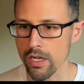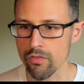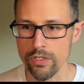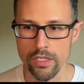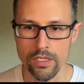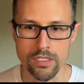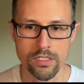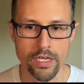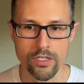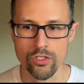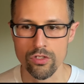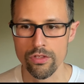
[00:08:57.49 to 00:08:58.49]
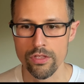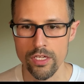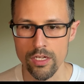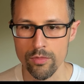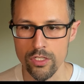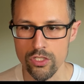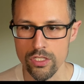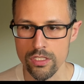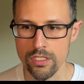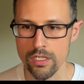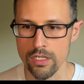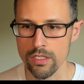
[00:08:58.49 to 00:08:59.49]
Everything's nature-themed, and
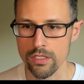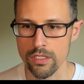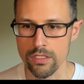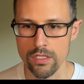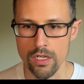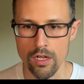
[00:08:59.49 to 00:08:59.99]
she's sitting in this